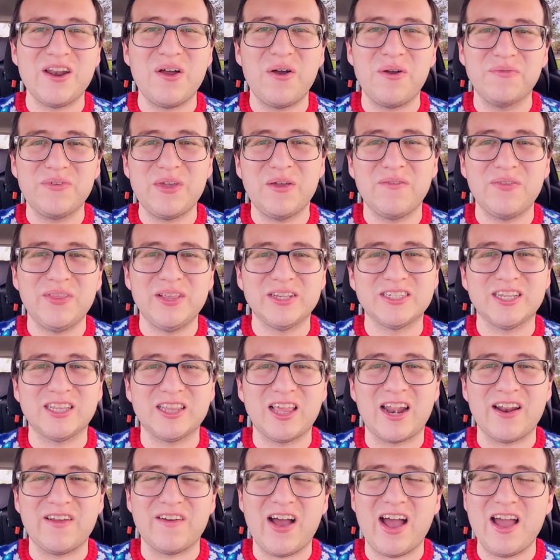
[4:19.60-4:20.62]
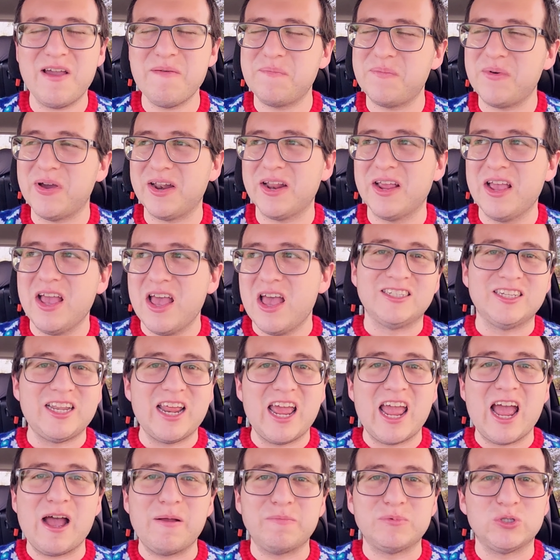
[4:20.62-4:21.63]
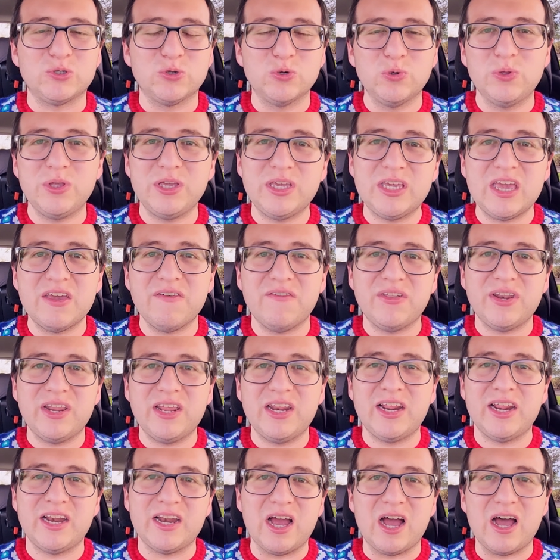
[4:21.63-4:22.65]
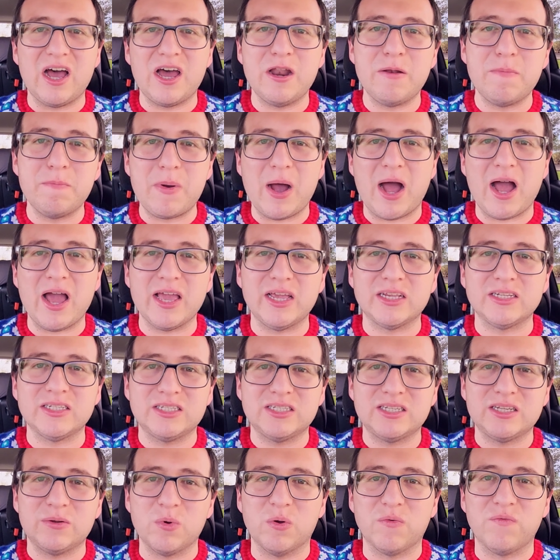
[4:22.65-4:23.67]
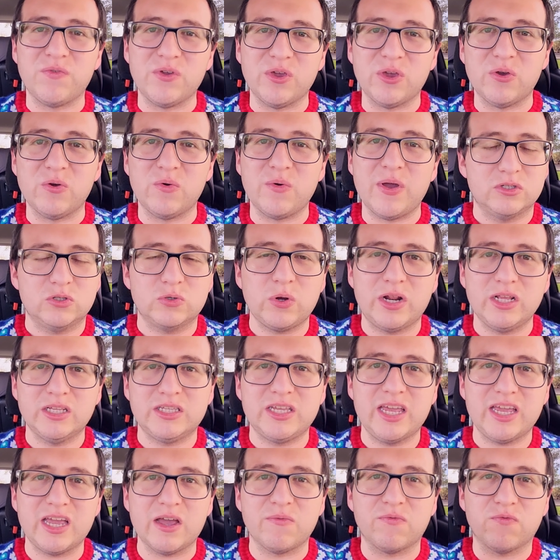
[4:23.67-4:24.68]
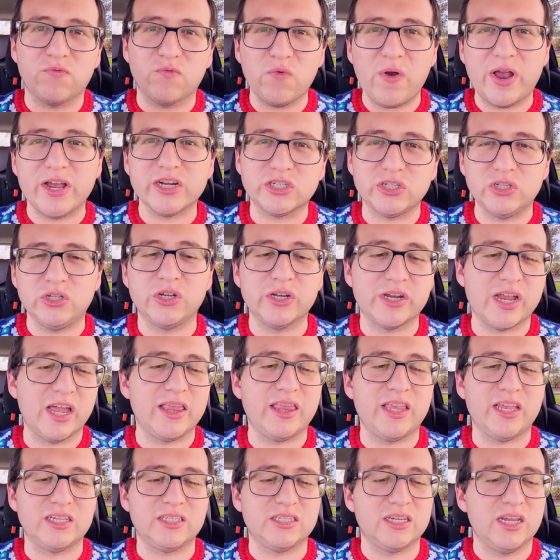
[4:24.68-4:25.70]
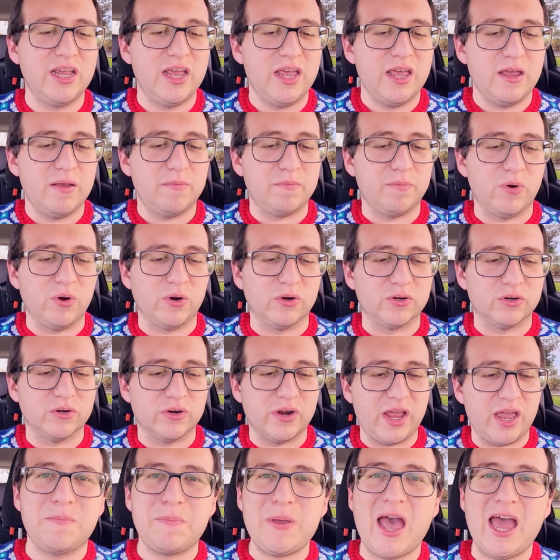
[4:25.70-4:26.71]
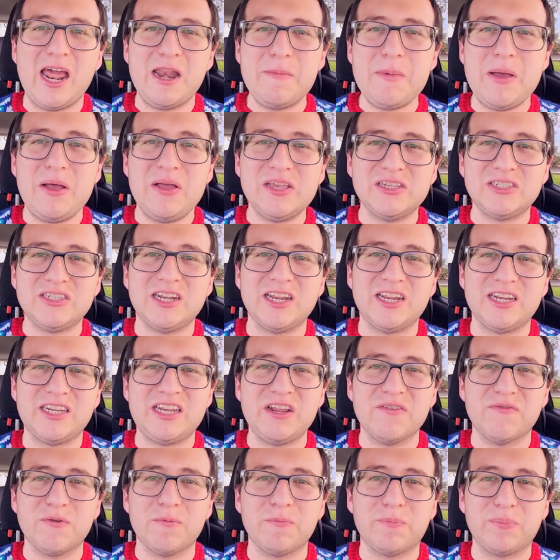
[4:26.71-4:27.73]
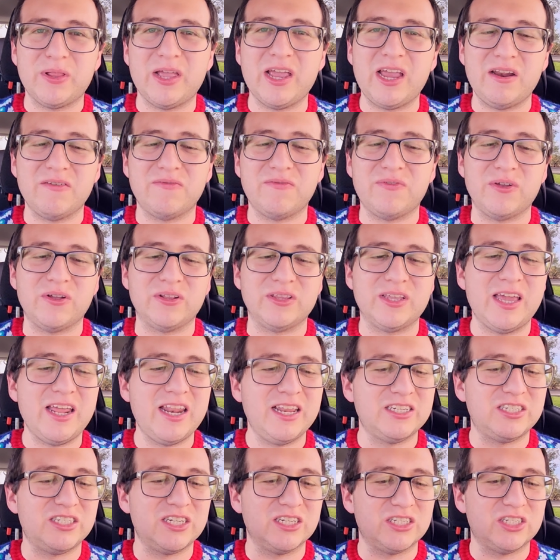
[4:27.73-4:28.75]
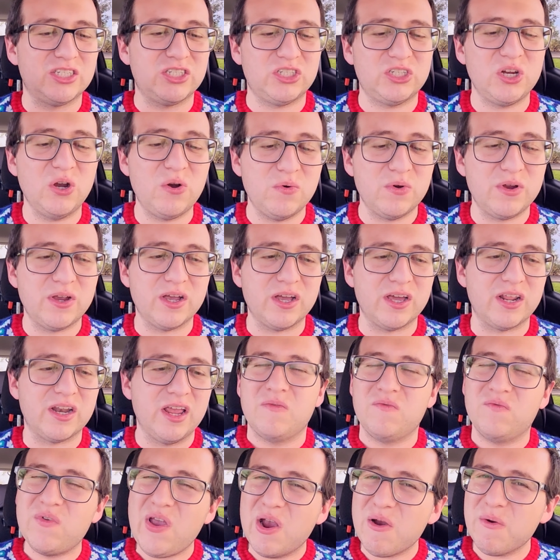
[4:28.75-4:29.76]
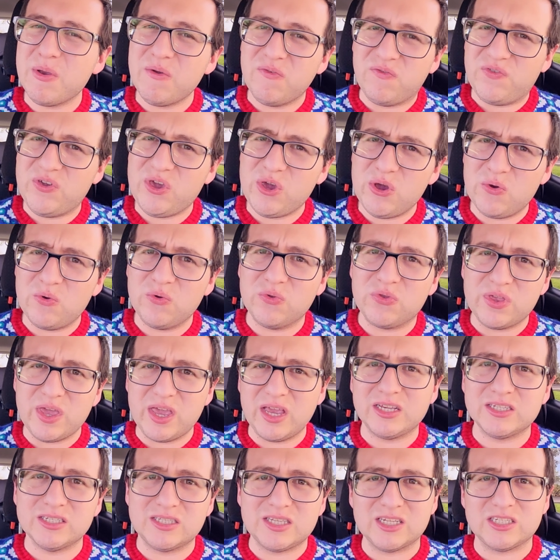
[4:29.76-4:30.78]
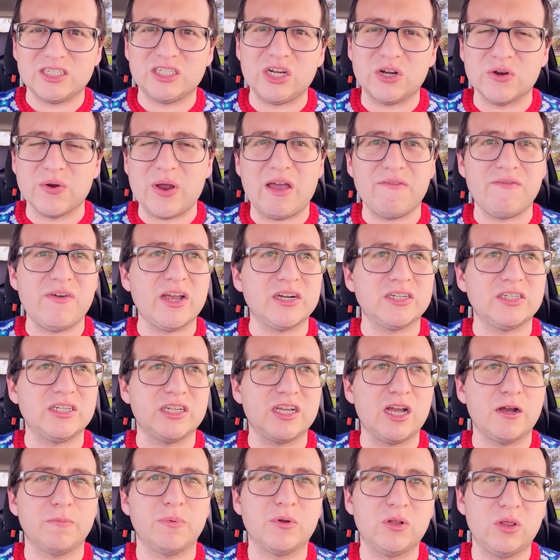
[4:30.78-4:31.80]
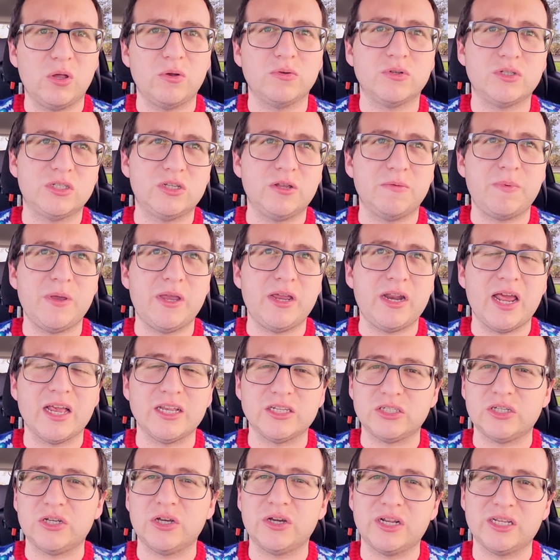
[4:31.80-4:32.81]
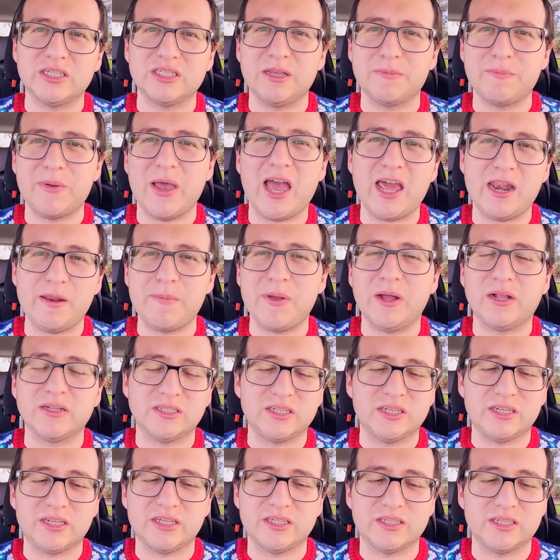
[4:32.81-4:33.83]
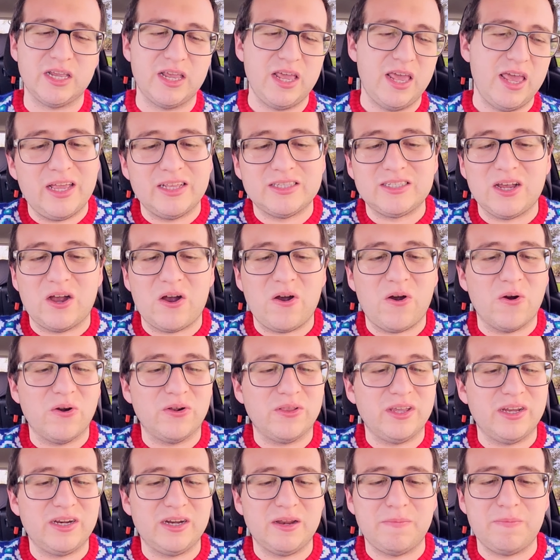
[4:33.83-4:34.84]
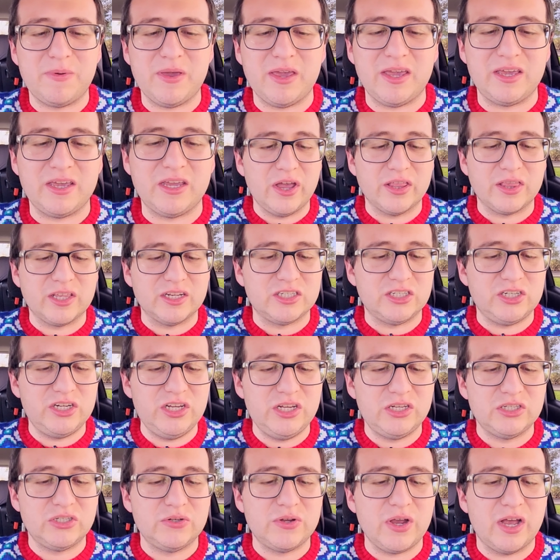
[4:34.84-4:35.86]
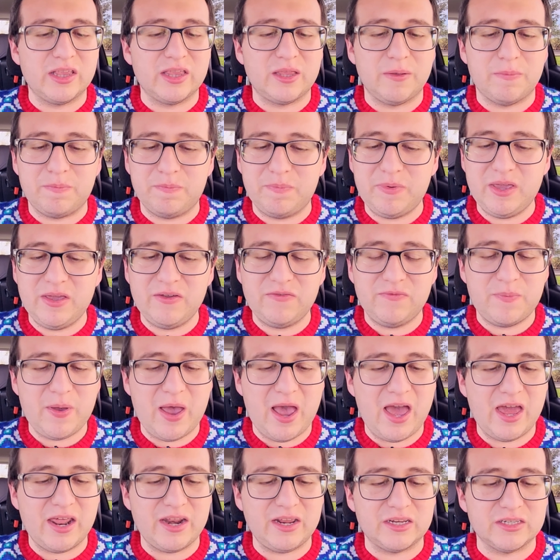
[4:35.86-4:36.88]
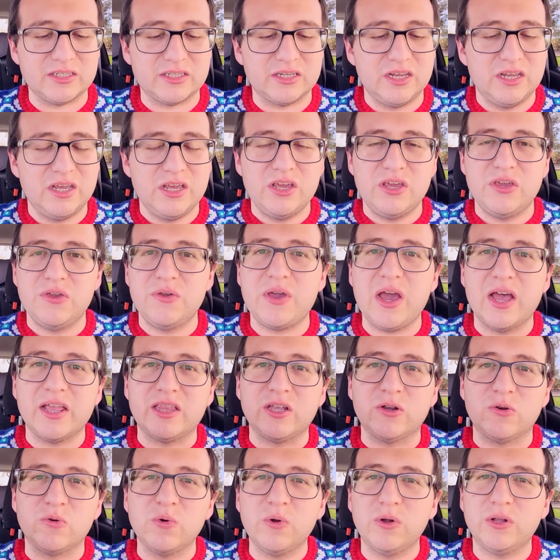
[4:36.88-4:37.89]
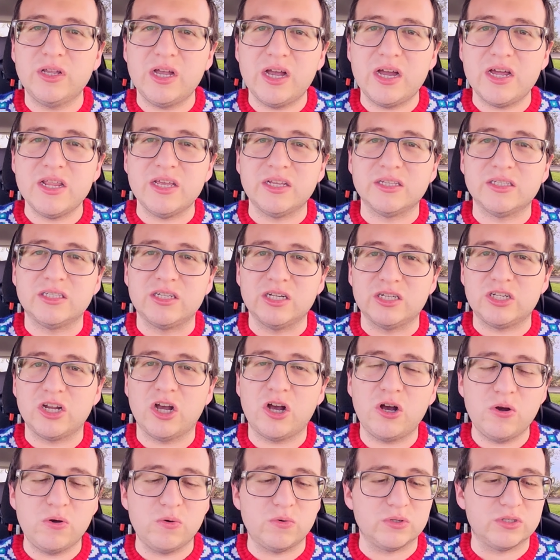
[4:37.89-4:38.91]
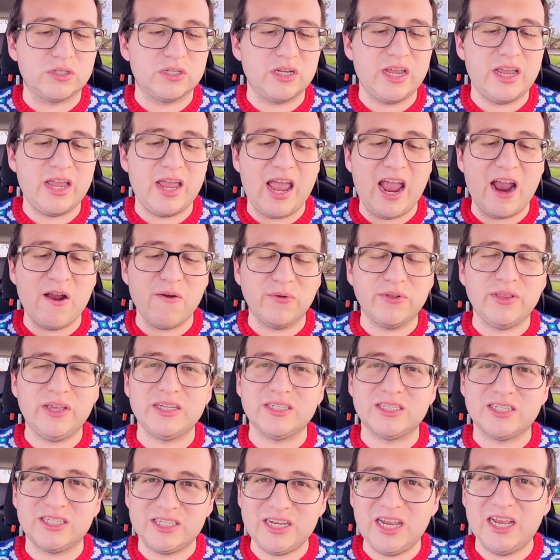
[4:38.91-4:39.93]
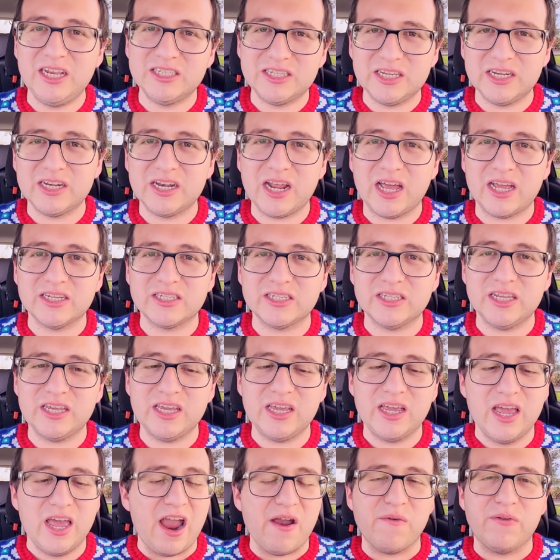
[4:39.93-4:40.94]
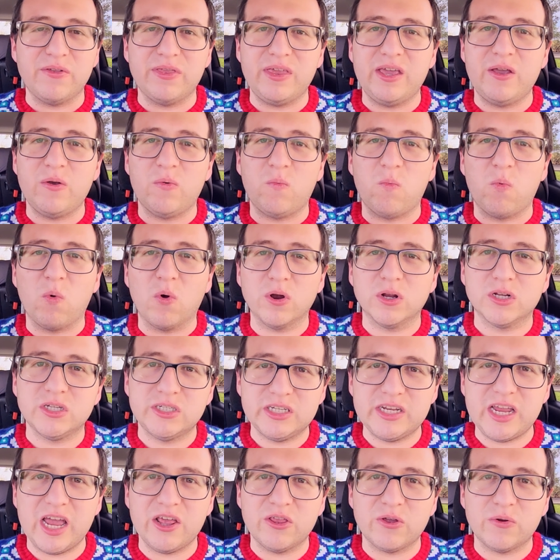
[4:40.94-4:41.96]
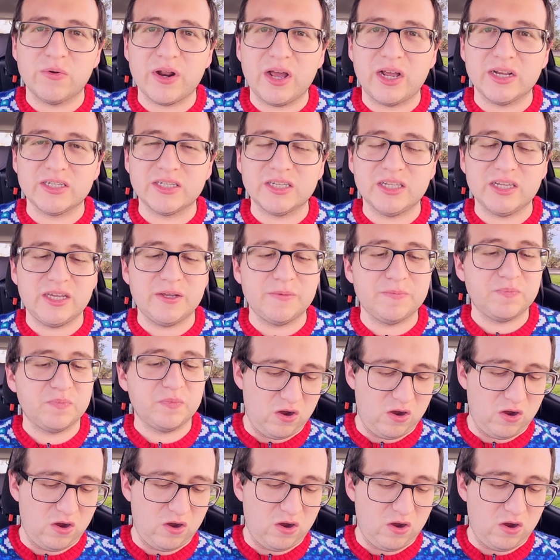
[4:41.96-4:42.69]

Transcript: I know I've given this a lot of hype, but today I'm truly giving it an unbiased review, trying to take a fresh look at this burger. The patty melt is in a different playing field. It is just so good. Very few things this year have actually come close to being as good as the patty melt is. It's a hard thing to beat. You got the cheese, you got the beef patties, you got the grilled onions, the toast, Everything's seasoned nicely, everything works together nicely.